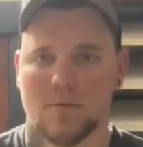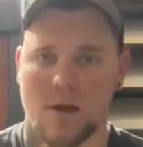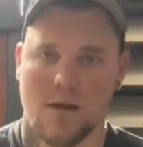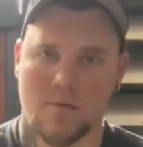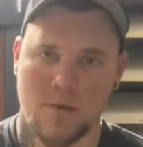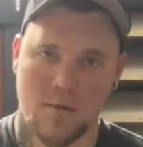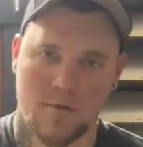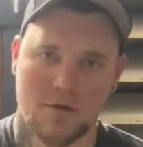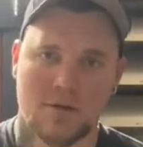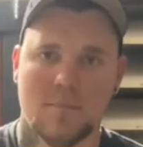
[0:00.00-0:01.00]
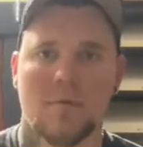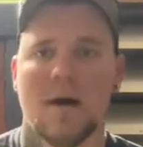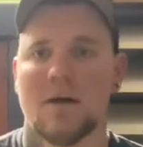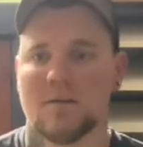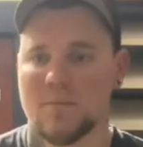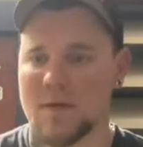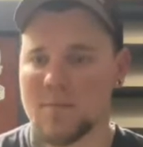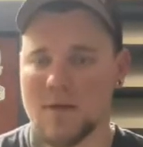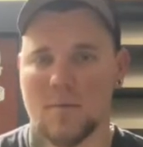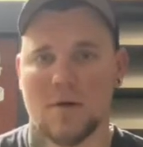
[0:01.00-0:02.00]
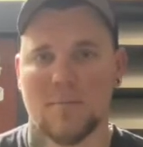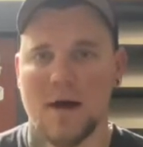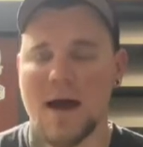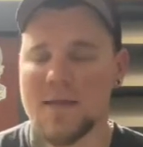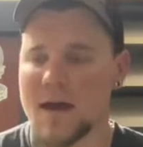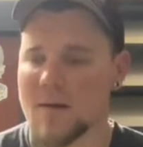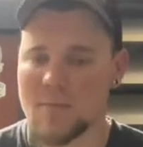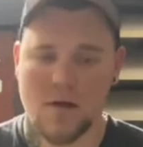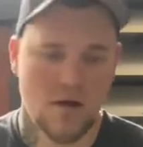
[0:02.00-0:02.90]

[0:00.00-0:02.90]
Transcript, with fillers: We're not going to be able to ship them out to people that want to buy them.